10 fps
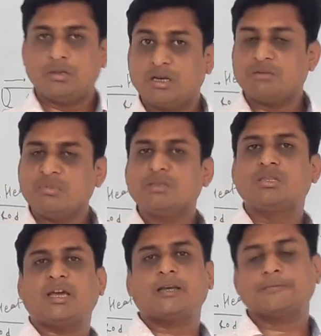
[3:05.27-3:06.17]
It
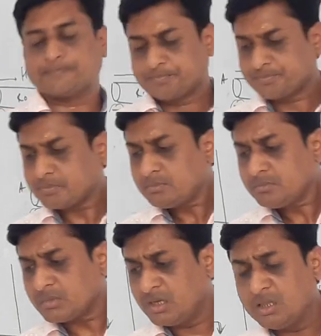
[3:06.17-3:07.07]
means
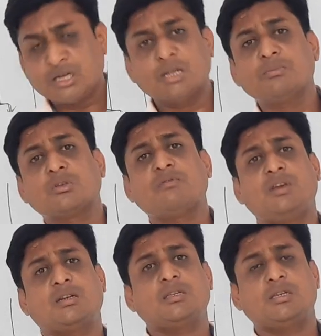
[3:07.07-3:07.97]
that in the terms of
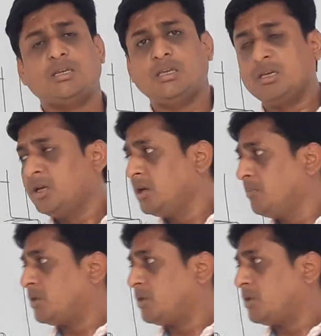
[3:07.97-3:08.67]
electricity,